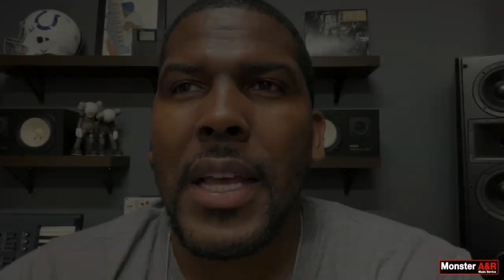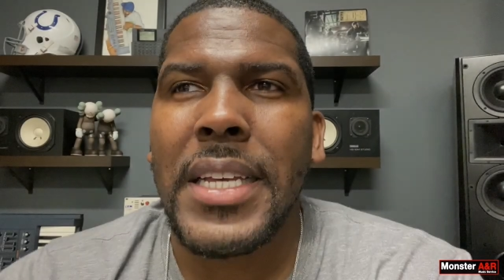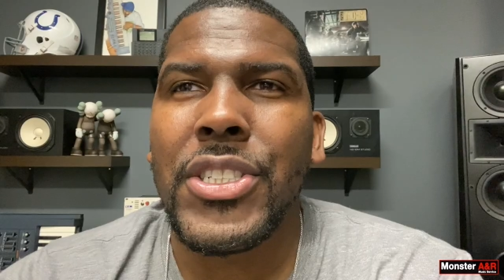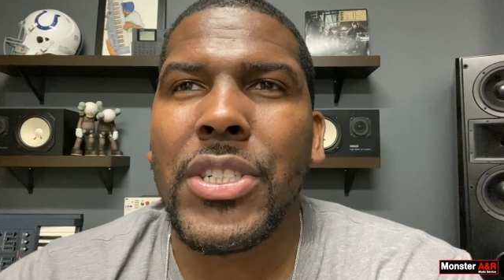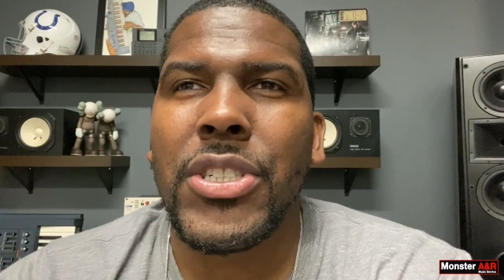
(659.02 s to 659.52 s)
it
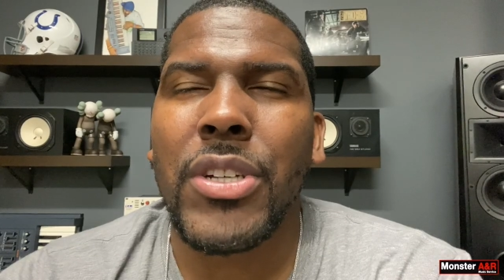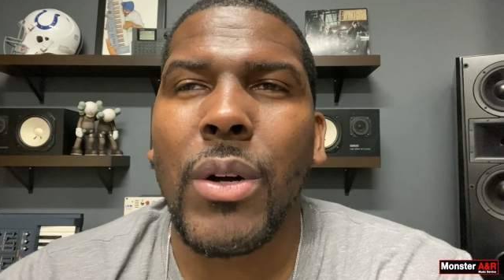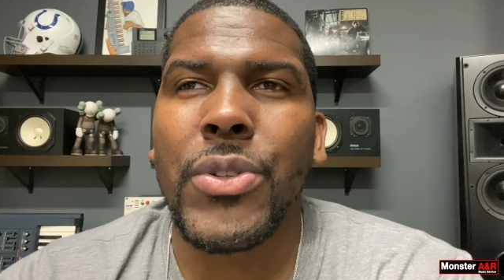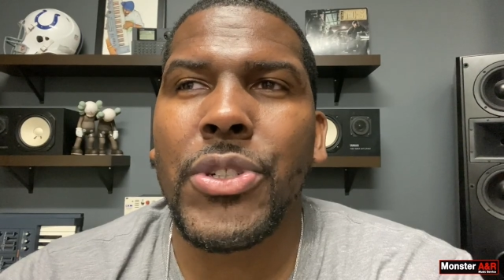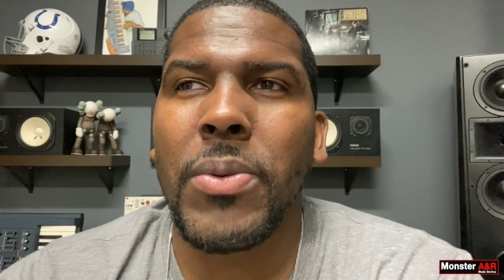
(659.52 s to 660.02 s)
just
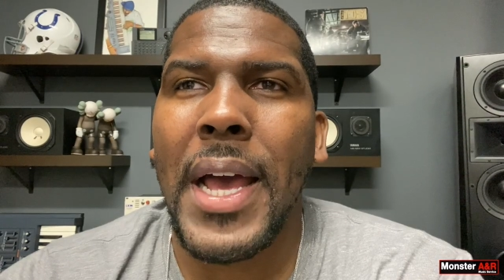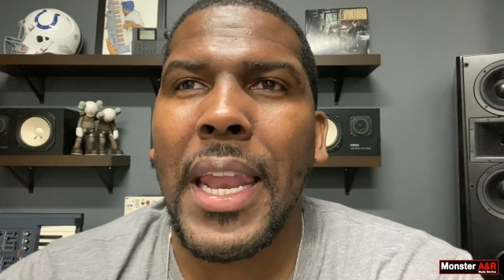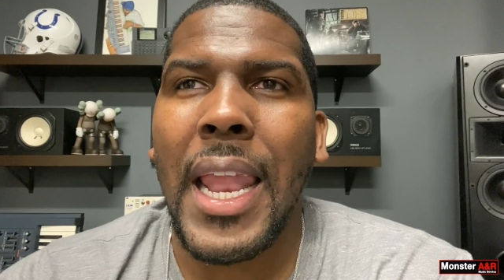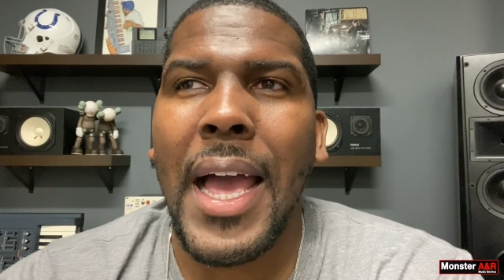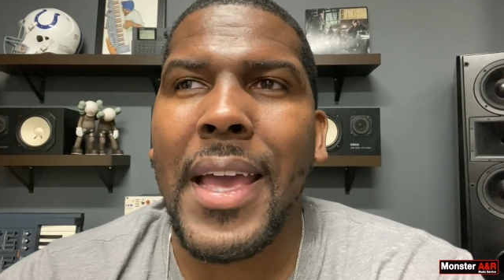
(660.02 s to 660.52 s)
shows you
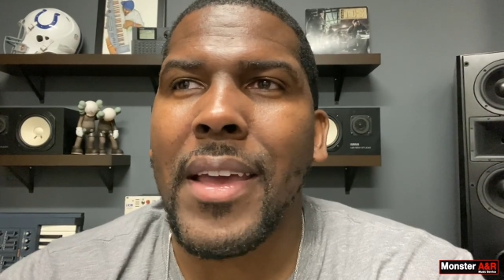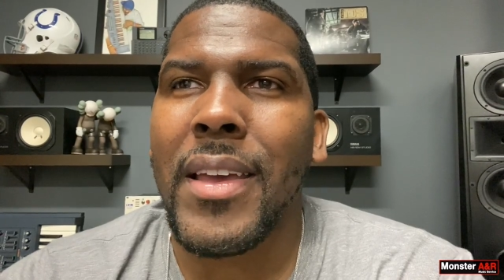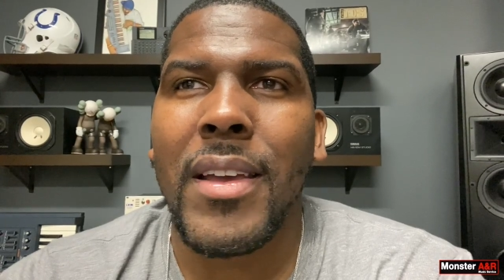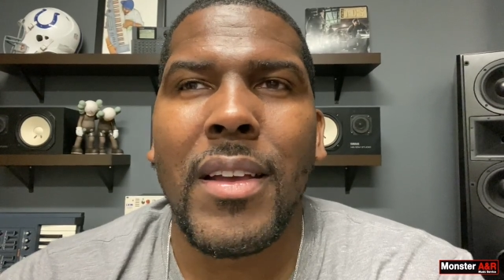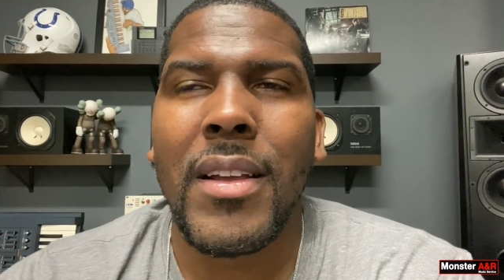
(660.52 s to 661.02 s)
that, like,
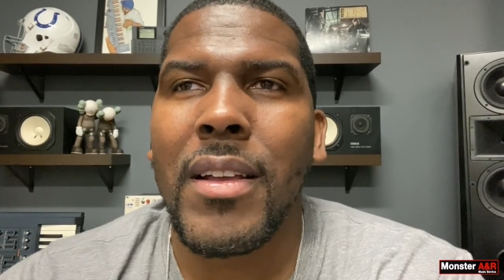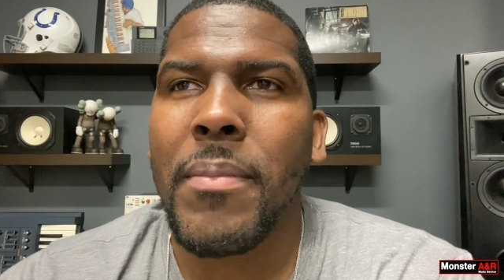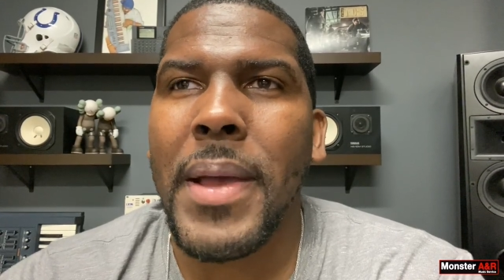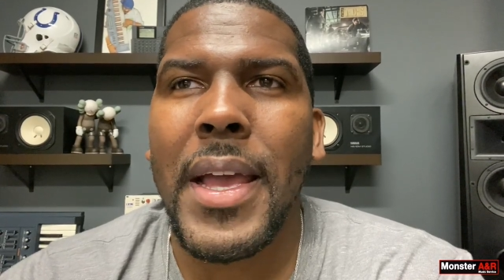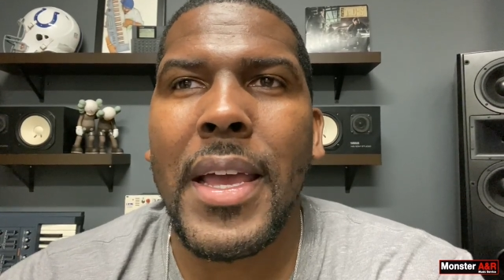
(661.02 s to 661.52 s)

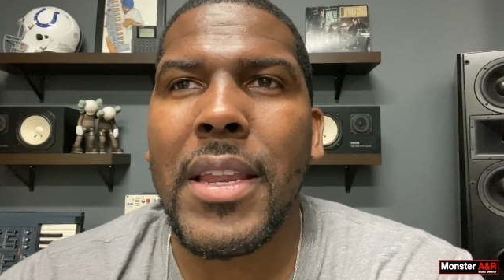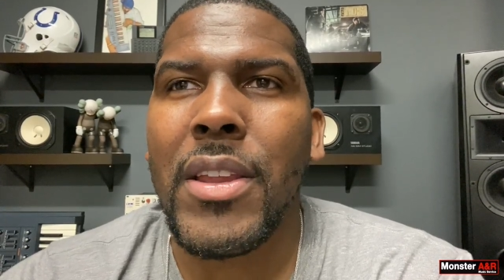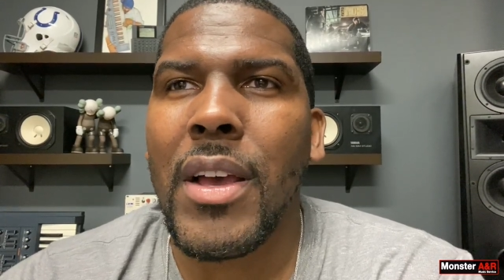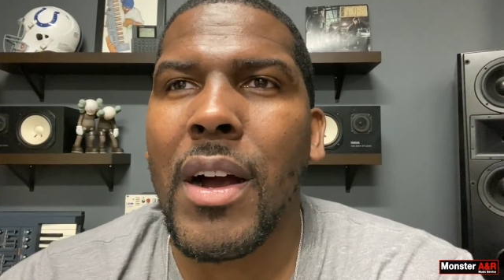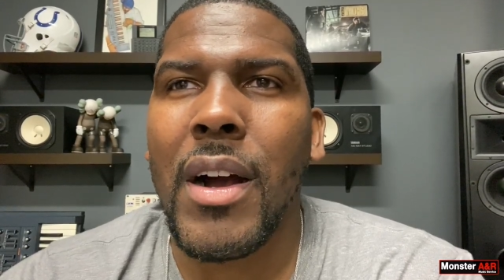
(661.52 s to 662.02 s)

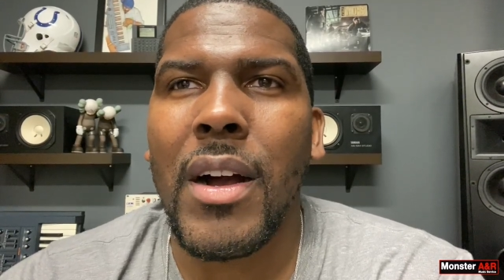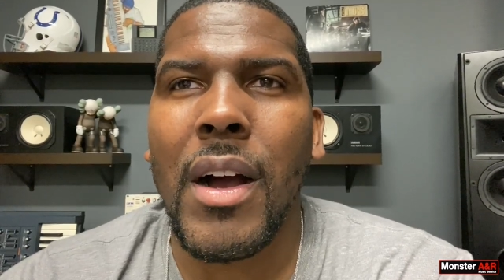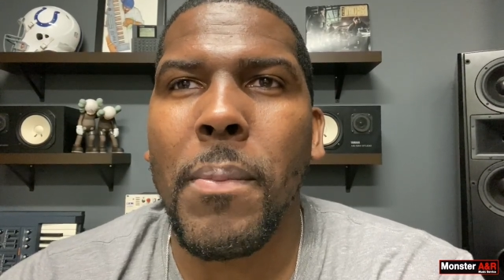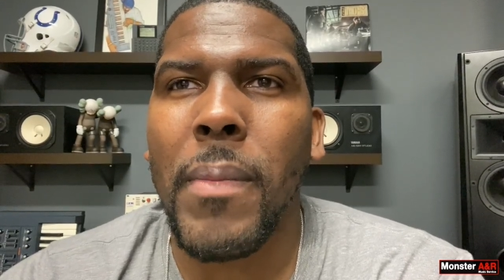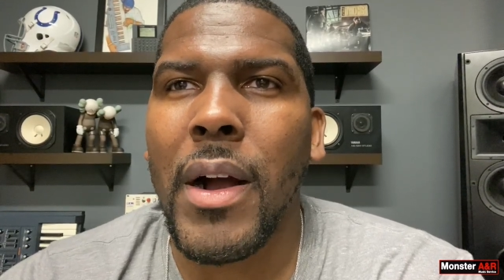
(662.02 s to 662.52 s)
man,
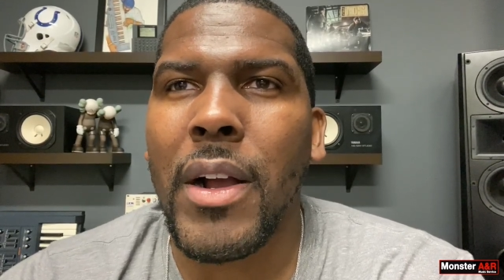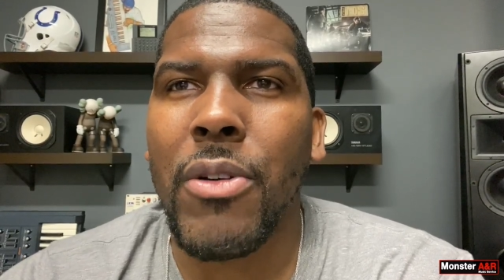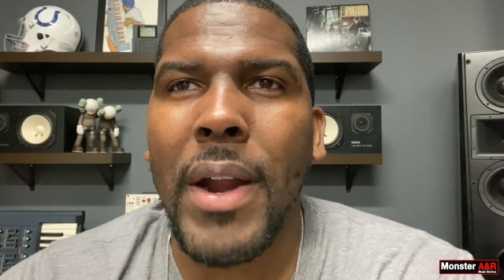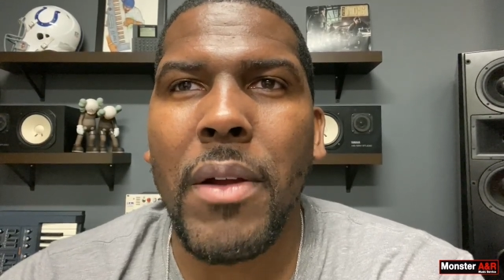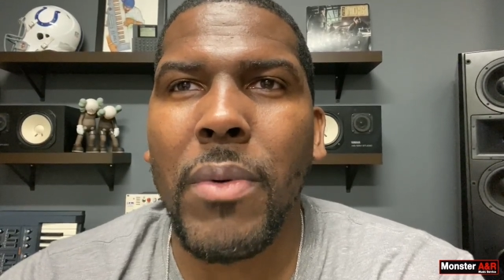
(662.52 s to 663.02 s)
a
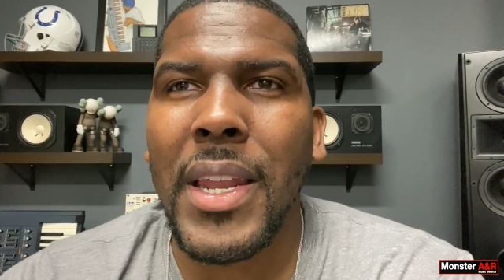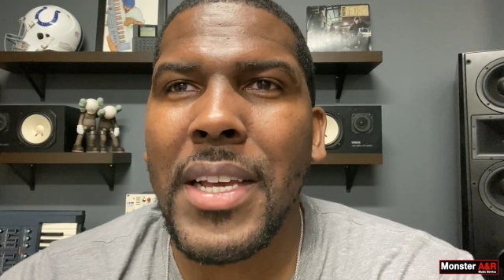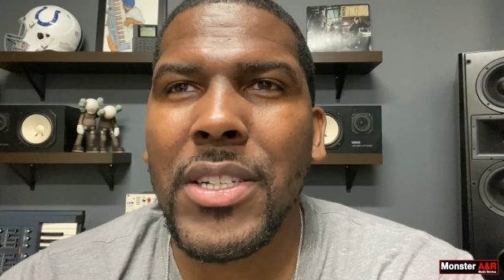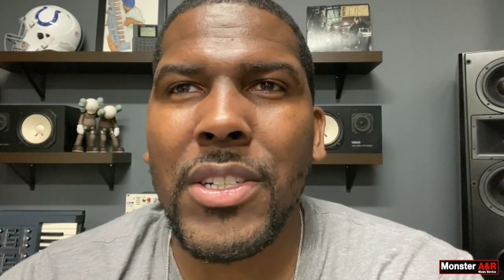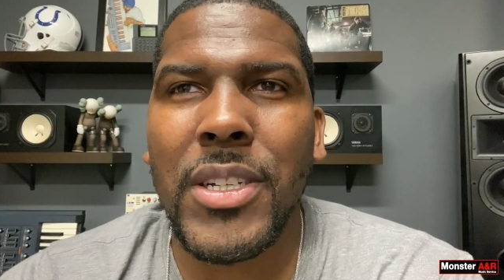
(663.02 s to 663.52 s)
great
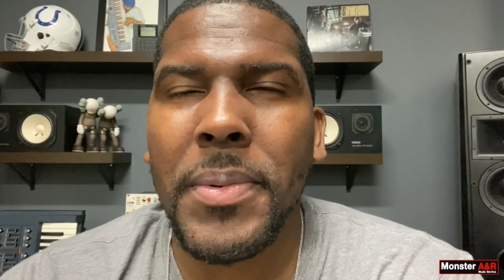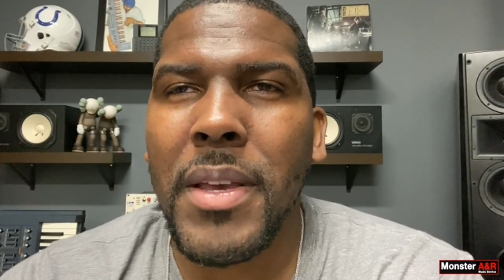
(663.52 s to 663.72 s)
relationship